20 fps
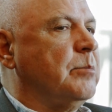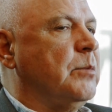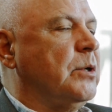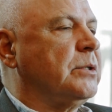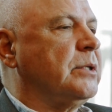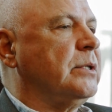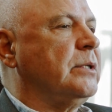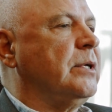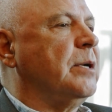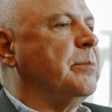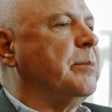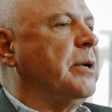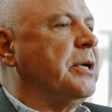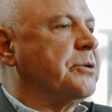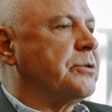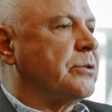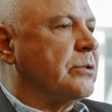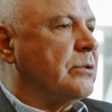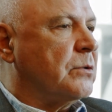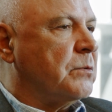
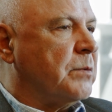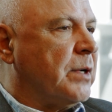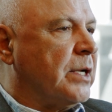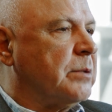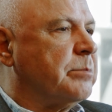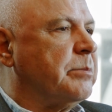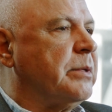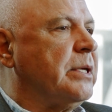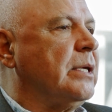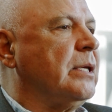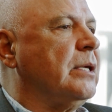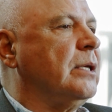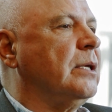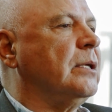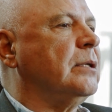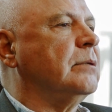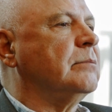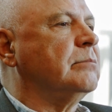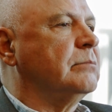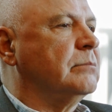multidimensional
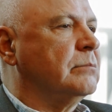well-being,